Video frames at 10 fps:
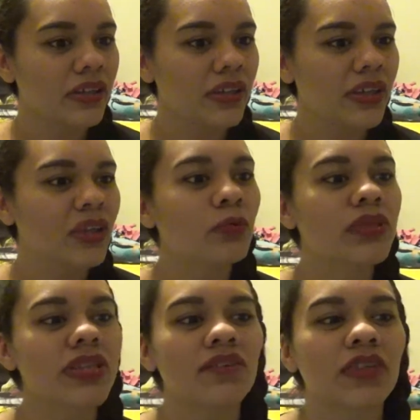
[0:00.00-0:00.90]
he
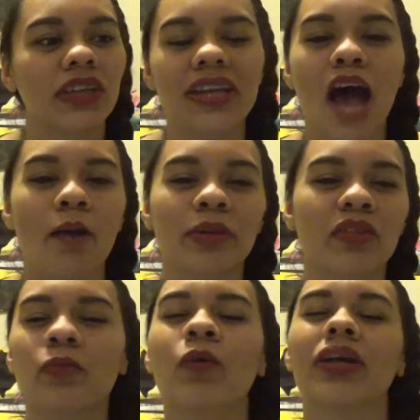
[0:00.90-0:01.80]
would definitely not be
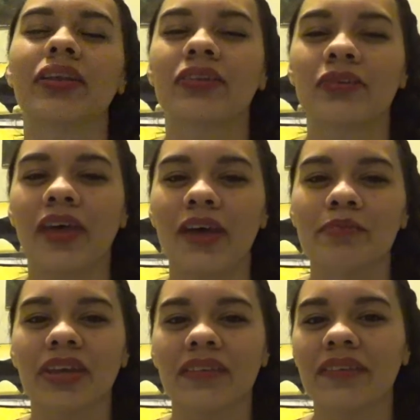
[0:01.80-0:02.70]
the one to do that
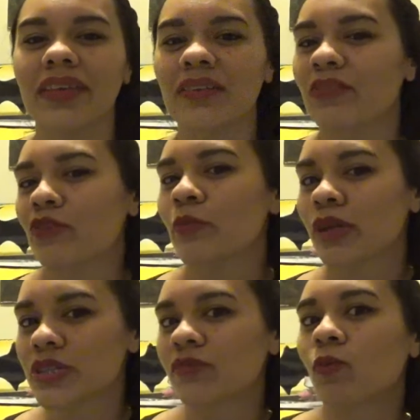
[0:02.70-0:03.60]
because he's too
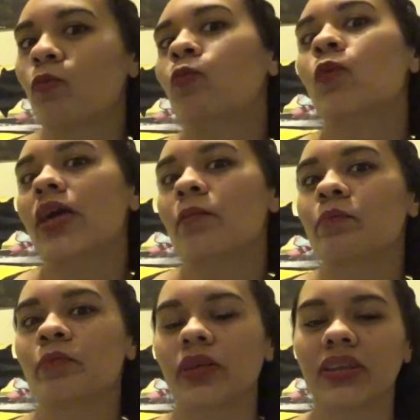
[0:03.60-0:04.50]
much of a
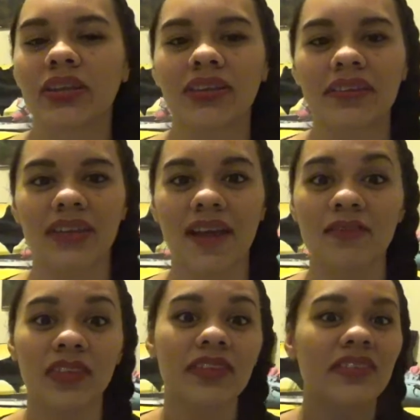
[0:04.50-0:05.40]
wimp and he doesn't
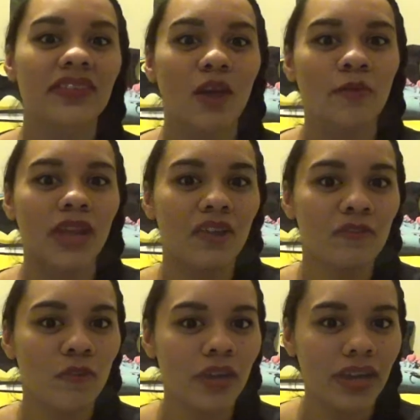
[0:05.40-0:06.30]
have the stomach
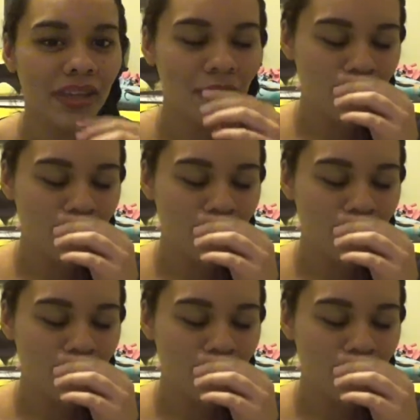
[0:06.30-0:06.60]
for it.